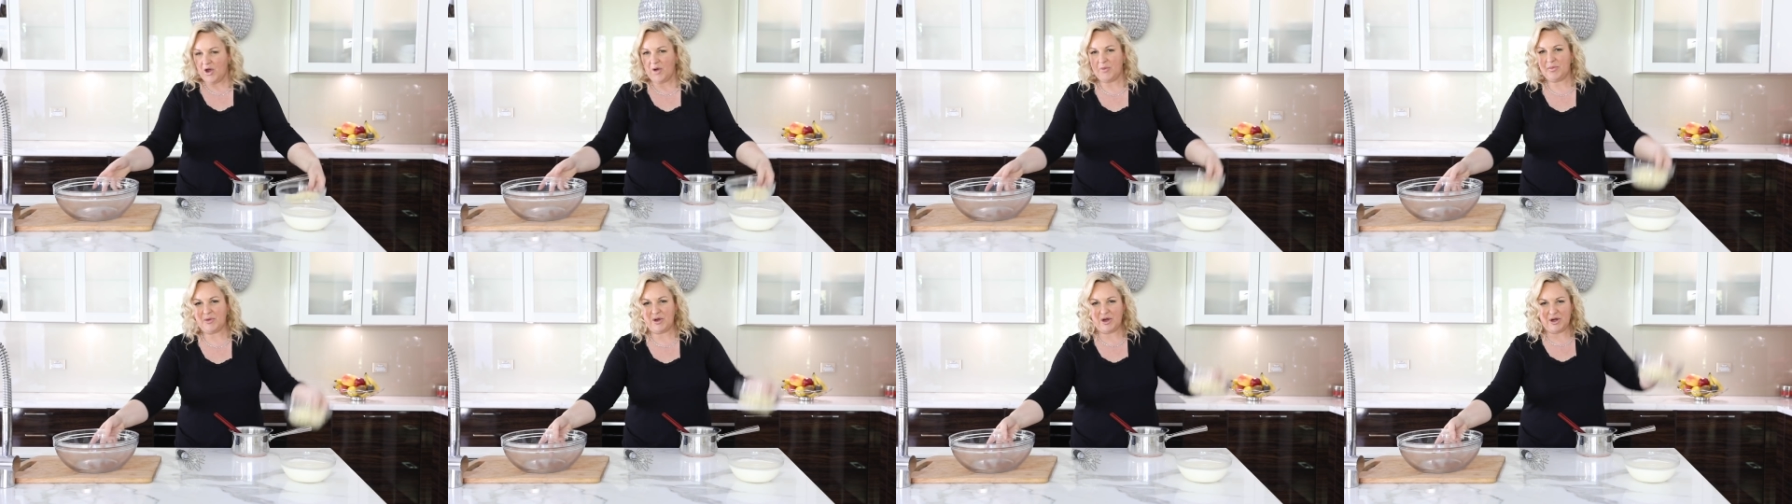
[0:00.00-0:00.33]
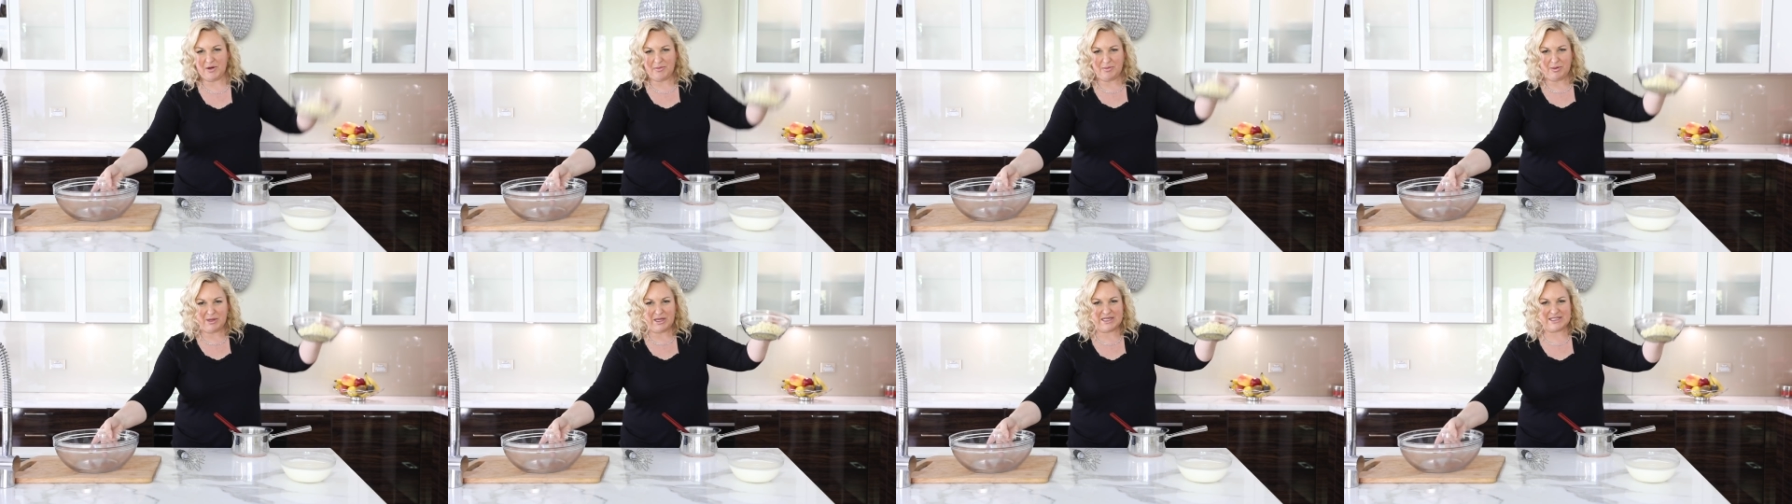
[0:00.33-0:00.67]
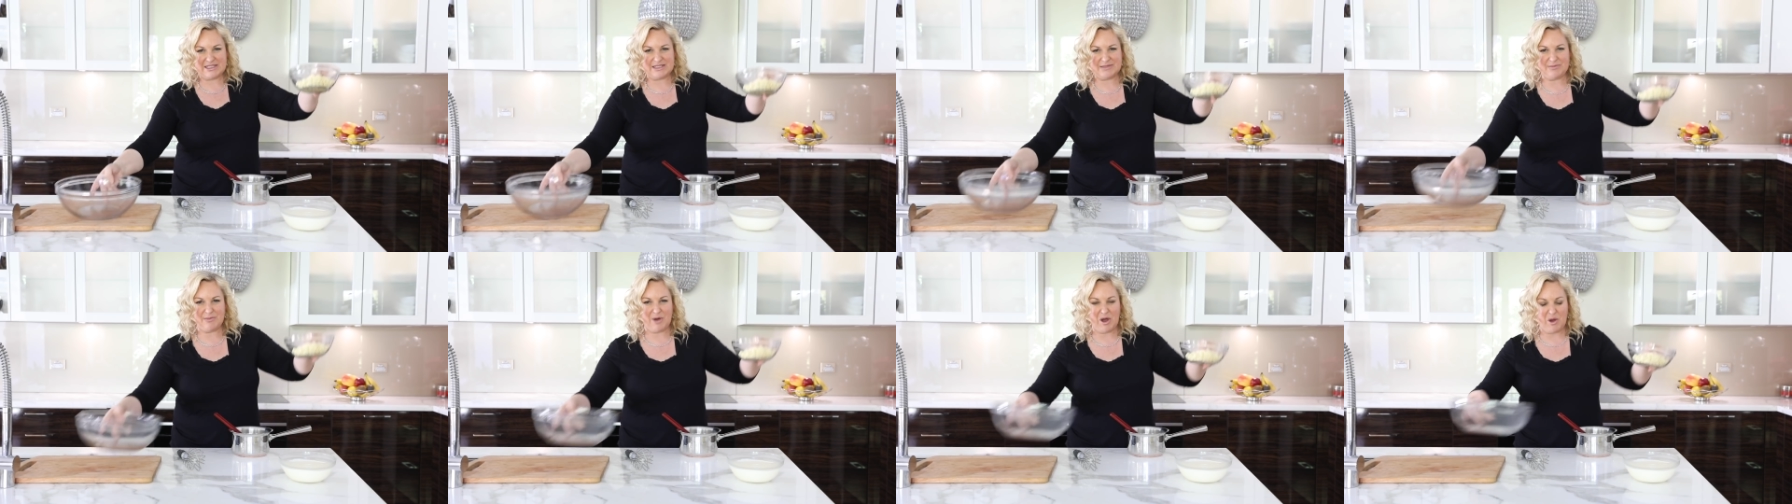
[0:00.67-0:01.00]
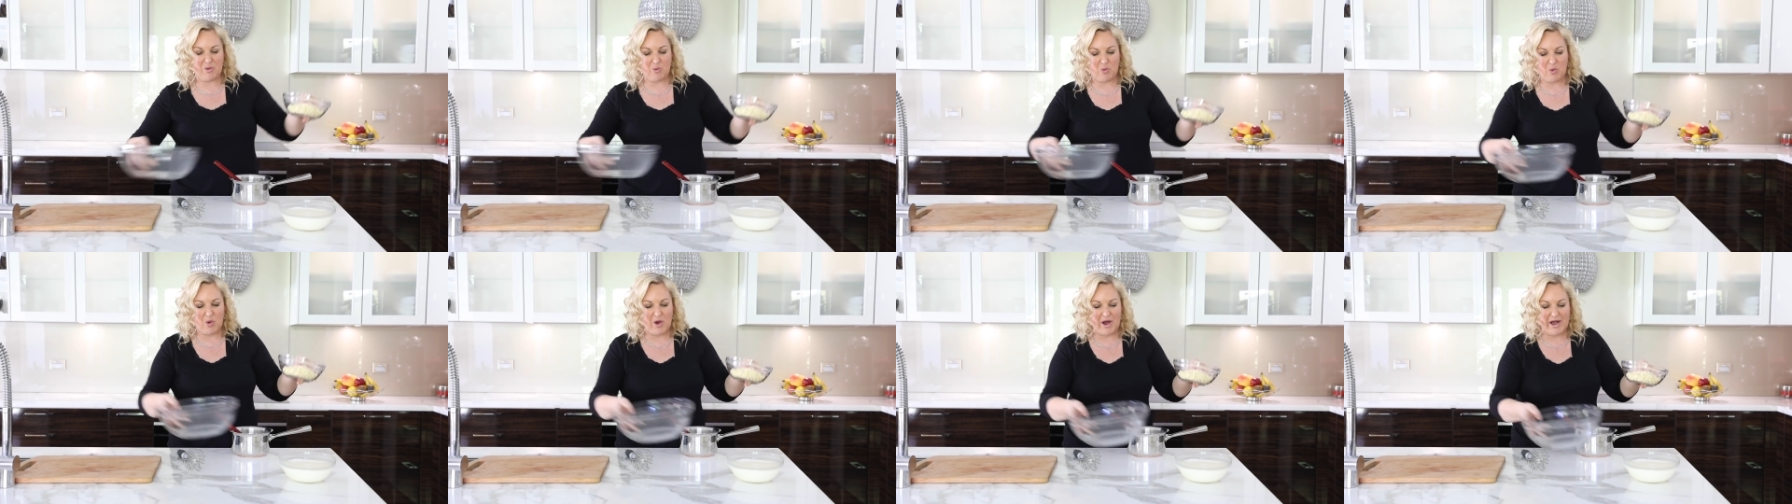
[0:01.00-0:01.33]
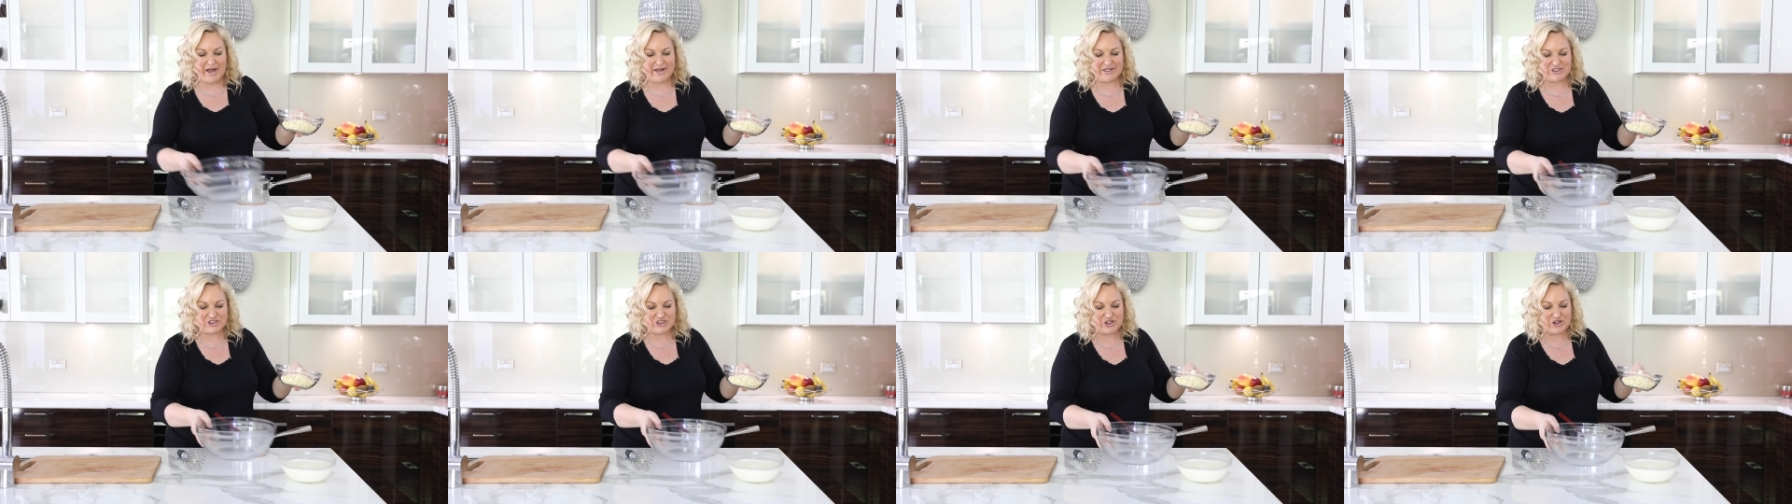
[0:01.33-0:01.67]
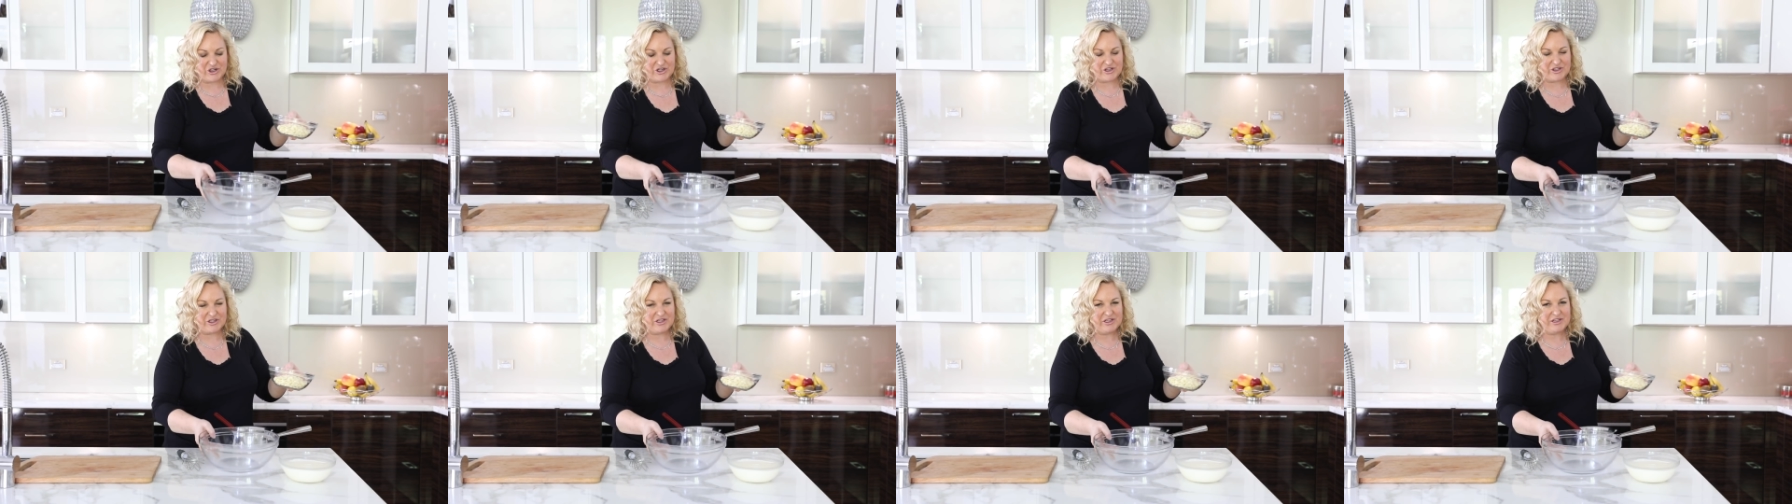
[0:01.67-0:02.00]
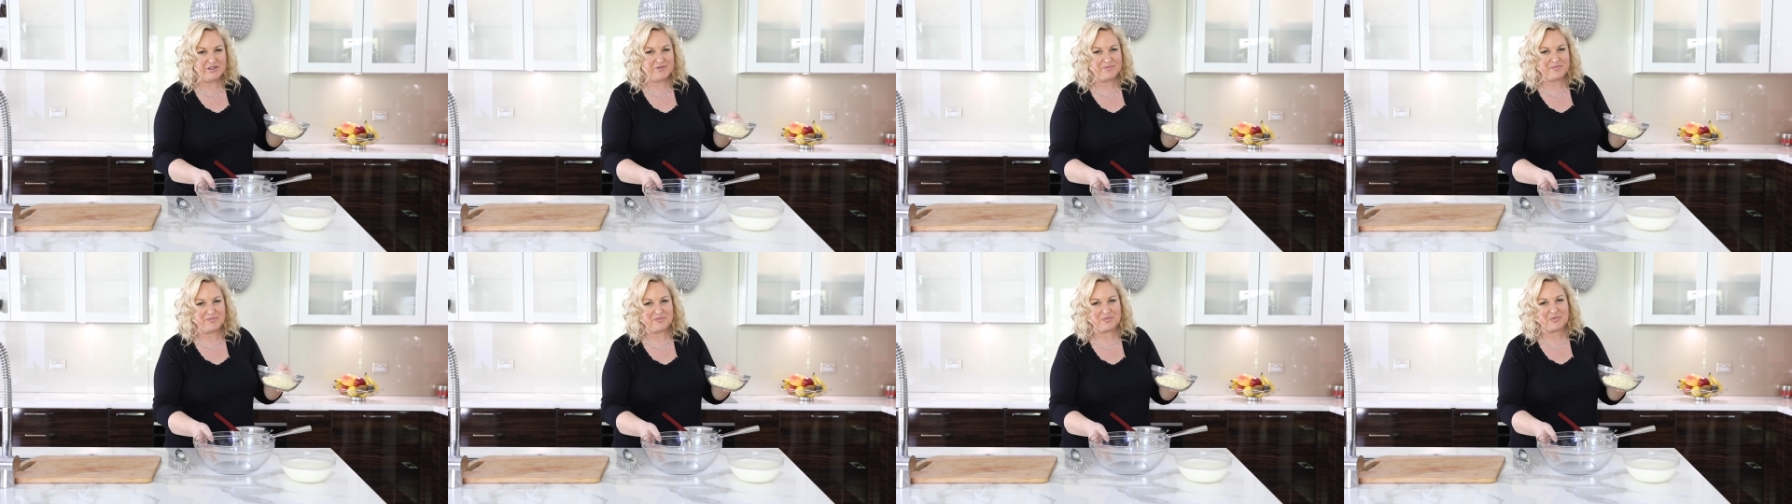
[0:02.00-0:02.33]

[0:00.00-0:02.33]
I'm going to place my white chocolate.